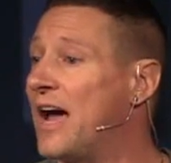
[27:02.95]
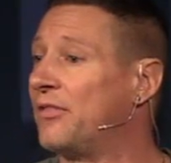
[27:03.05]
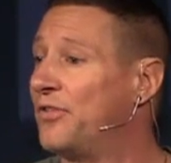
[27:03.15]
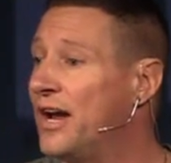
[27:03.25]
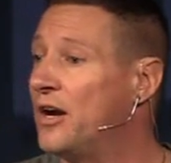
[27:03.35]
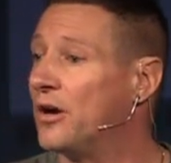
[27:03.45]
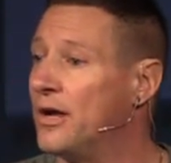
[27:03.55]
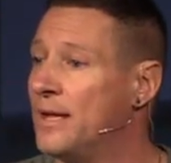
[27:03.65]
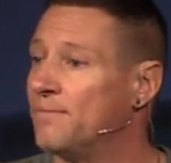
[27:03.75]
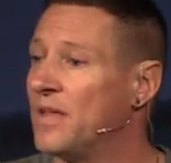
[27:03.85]
not there.
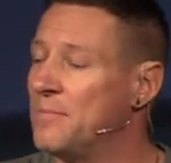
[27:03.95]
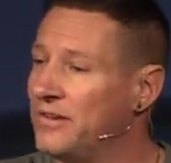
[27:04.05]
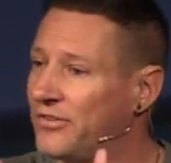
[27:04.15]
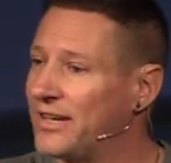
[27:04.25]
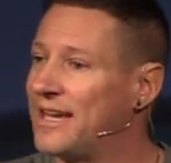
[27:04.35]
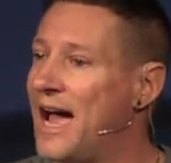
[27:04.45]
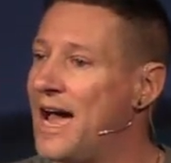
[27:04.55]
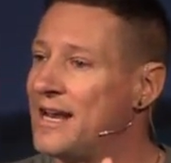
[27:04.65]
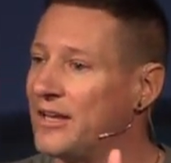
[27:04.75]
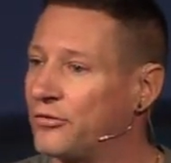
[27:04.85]
It means that
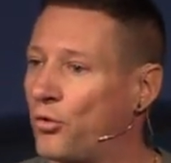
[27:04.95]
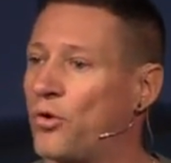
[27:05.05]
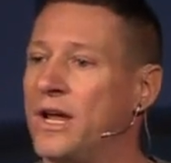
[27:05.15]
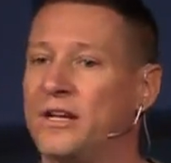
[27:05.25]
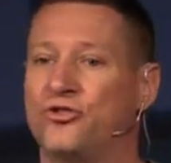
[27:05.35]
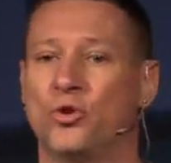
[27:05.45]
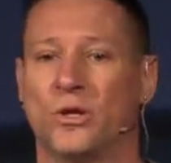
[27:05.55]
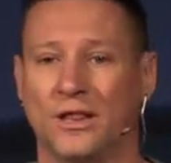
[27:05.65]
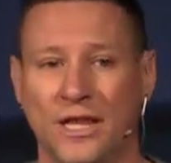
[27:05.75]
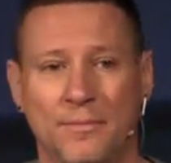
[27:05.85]
God has created you with
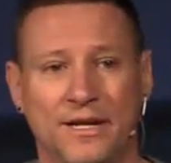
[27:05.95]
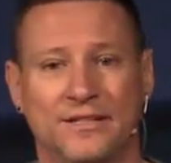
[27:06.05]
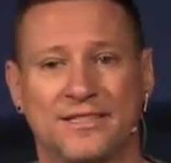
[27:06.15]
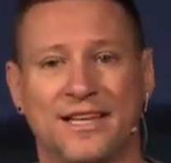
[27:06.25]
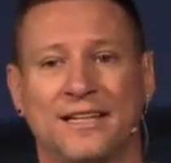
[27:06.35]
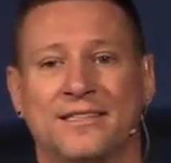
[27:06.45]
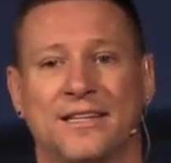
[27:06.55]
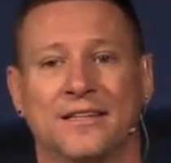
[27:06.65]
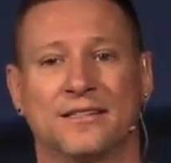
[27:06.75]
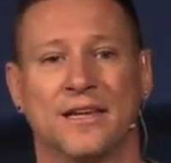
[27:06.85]
limited
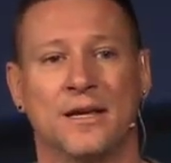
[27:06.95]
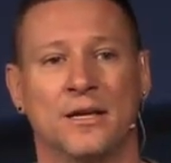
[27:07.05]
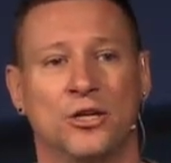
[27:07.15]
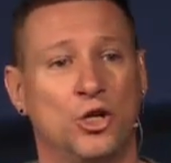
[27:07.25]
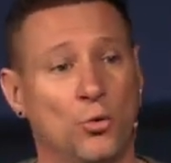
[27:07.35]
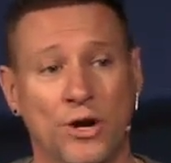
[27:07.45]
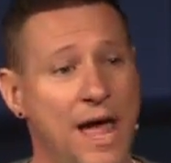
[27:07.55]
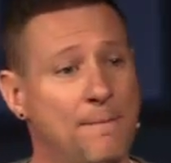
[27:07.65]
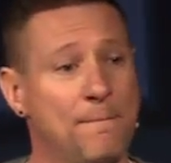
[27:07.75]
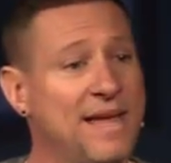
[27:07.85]
senses. You were
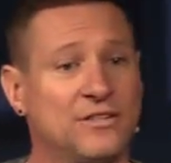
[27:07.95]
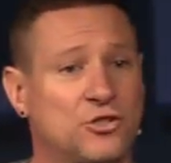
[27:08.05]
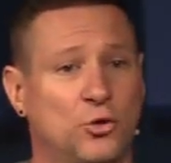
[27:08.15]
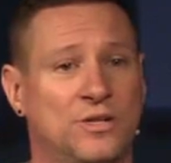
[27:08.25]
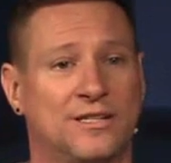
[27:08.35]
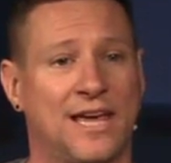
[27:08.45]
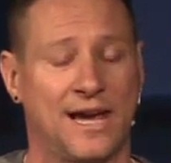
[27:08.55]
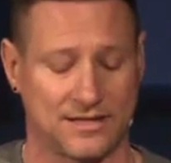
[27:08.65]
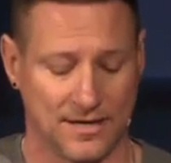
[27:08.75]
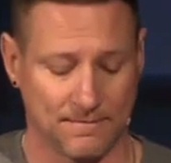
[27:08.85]
not meant to
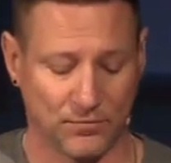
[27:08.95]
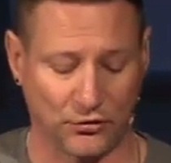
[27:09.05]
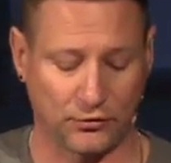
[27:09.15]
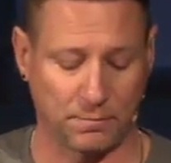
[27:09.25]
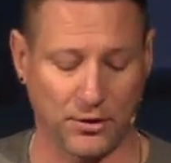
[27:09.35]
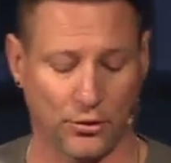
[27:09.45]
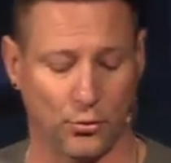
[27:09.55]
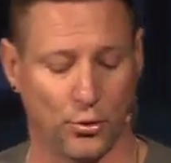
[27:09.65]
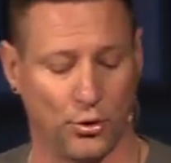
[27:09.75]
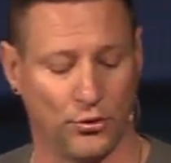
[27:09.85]
detect the spirit
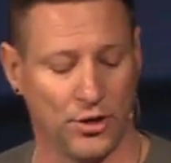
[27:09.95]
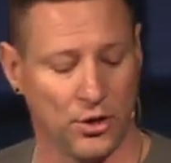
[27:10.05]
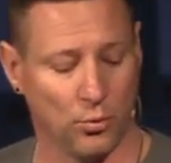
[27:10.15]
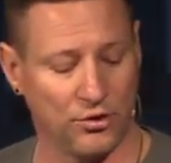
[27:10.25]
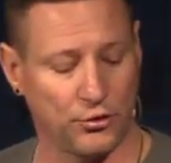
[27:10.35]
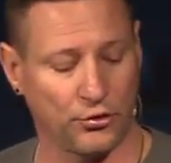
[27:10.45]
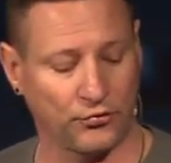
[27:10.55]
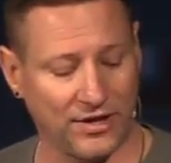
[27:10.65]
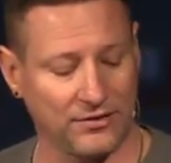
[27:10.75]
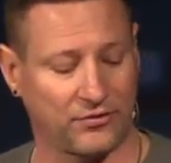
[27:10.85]
world with your
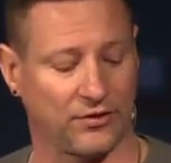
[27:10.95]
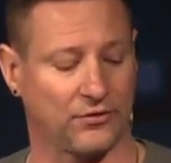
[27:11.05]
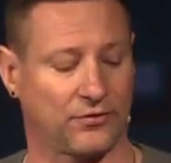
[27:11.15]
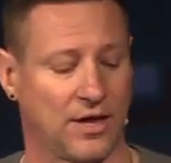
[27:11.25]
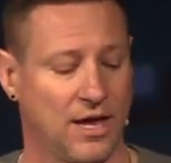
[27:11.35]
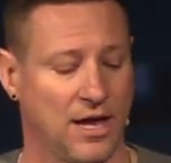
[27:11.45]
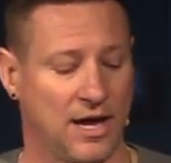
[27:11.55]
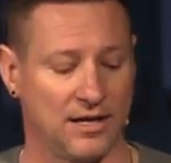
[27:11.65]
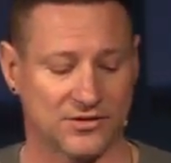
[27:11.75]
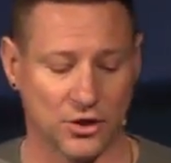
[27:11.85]
senses.
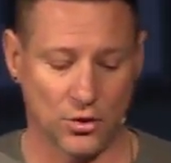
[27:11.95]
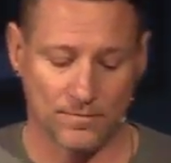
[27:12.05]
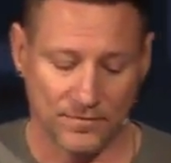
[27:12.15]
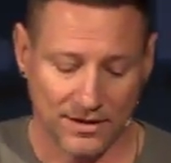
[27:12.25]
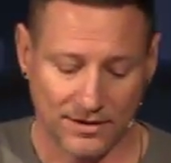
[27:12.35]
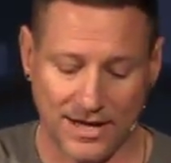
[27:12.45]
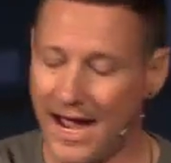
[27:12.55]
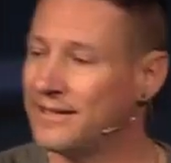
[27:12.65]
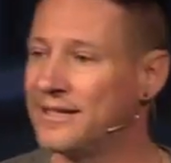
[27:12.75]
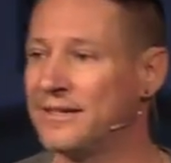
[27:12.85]
And so
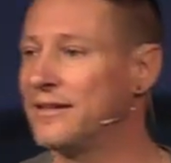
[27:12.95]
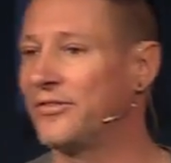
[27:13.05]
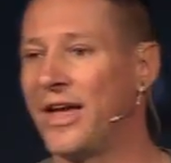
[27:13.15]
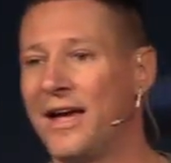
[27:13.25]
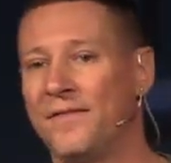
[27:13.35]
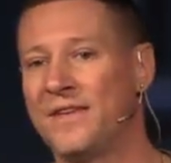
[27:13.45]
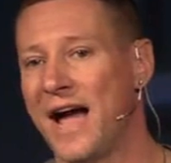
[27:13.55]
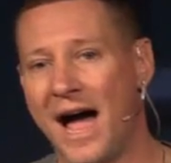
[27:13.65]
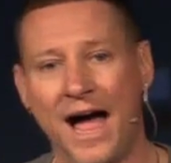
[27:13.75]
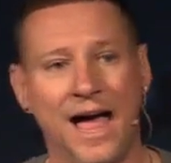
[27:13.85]
God didn't design the
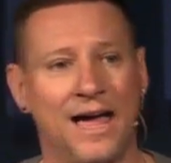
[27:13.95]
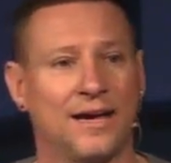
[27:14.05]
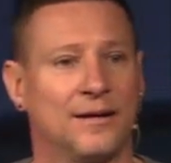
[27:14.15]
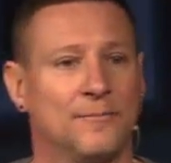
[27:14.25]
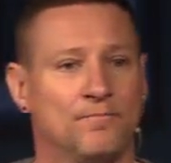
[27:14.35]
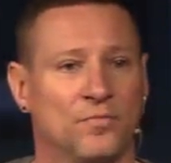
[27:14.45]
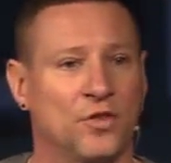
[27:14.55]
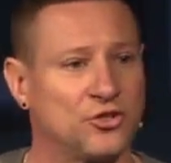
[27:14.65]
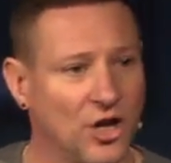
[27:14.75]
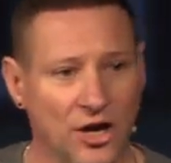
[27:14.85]
eye,
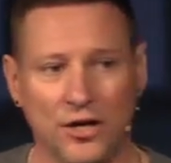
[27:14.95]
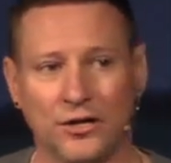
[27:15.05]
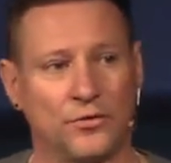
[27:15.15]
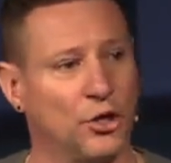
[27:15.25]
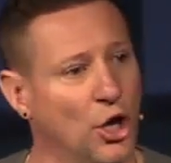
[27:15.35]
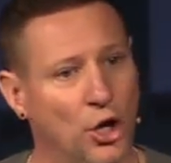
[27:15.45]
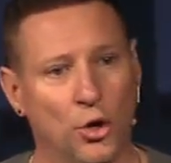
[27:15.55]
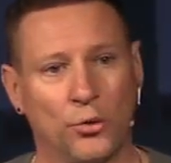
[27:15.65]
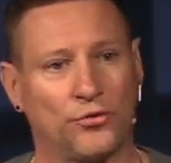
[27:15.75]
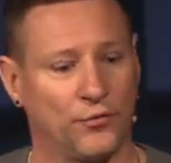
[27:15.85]
the tongue, the
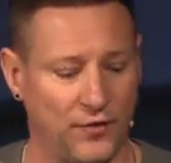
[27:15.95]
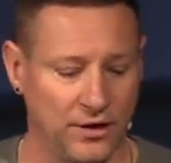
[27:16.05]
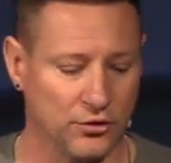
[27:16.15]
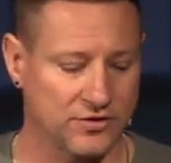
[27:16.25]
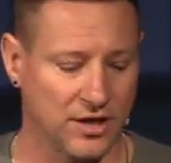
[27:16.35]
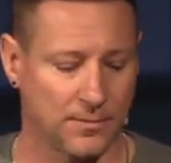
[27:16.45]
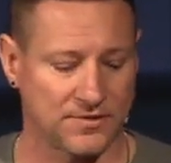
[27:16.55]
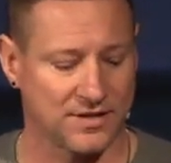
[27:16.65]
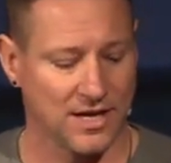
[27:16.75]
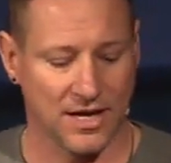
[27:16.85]
nose, the fingertips,
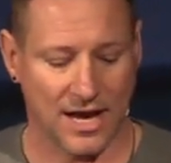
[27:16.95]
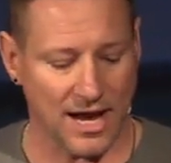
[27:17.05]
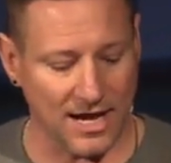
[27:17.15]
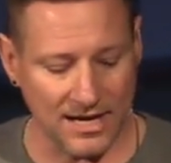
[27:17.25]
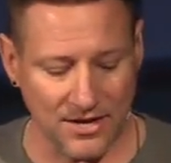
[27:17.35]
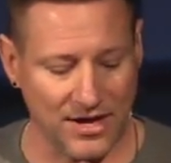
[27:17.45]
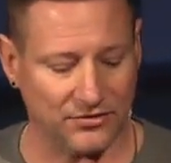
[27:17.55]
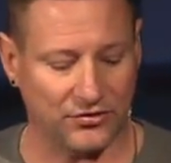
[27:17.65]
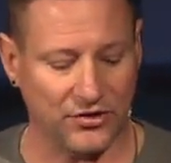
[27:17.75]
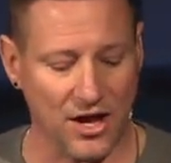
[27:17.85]
any of that
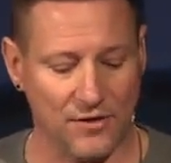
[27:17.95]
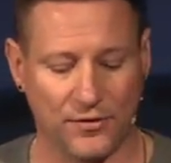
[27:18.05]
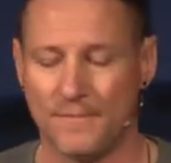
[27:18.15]
stuff